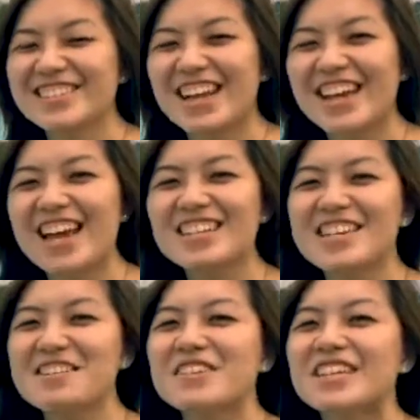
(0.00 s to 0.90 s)
Hi Hans
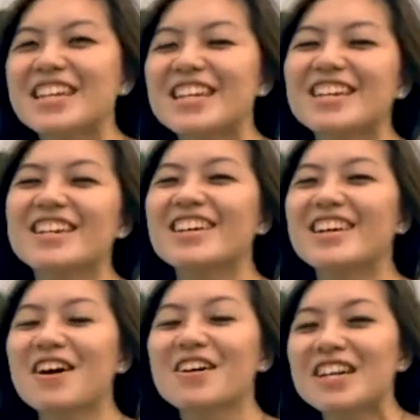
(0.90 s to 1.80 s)
and Huini.
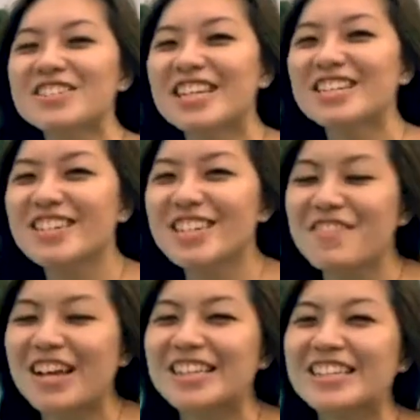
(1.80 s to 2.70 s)
Congratulations,
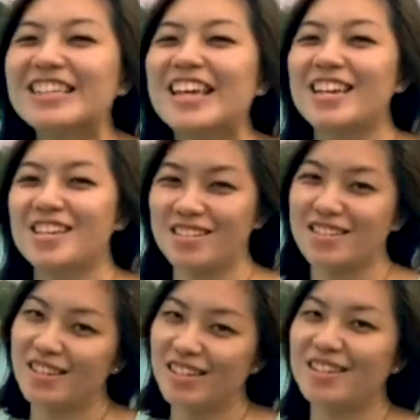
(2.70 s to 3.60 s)
finally the day
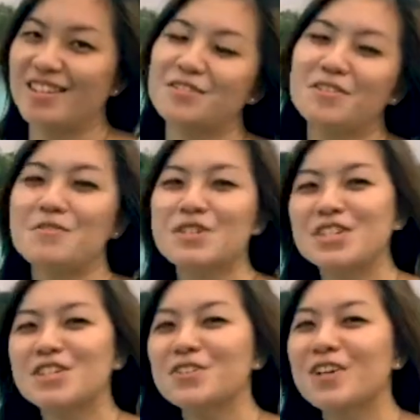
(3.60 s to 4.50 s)
is here. So
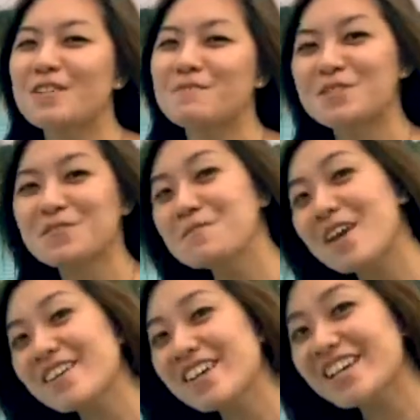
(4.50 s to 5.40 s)
wishing you a blissful
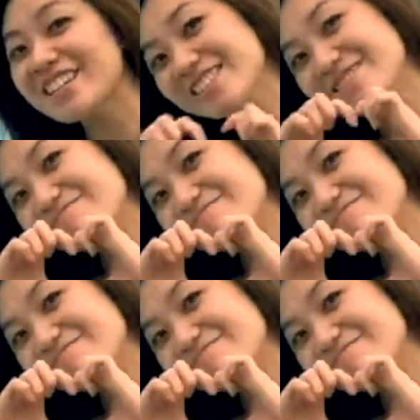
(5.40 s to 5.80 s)
marriage.